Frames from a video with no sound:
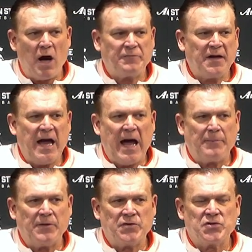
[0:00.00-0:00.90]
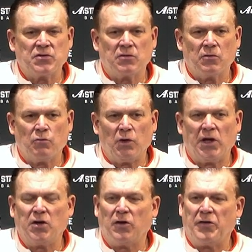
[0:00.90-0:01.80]
when you tackle
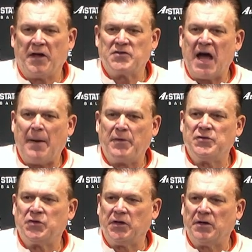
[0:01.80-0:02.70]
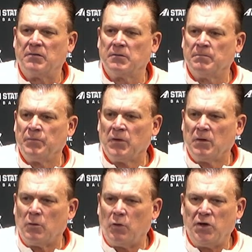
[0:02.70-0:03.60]
adversity and you come out
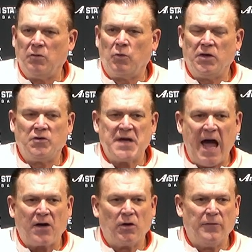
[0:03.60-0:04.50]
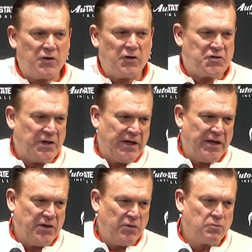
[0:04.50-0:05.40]
on the other side of it.
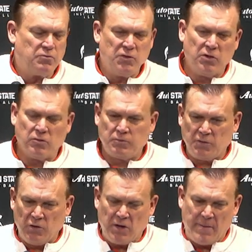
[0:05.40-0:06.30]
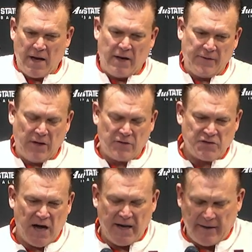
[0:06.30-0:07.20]
But Kofi was
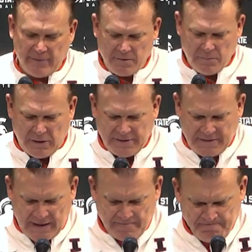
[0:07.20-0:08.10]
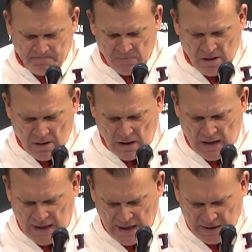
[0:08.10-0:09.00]
excellent,
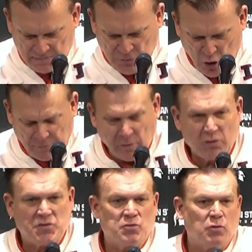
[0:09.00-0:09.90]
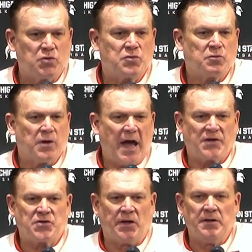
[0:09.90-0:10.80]
dominant. He's had two
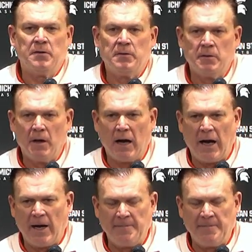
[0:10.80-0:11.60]
great days of practice.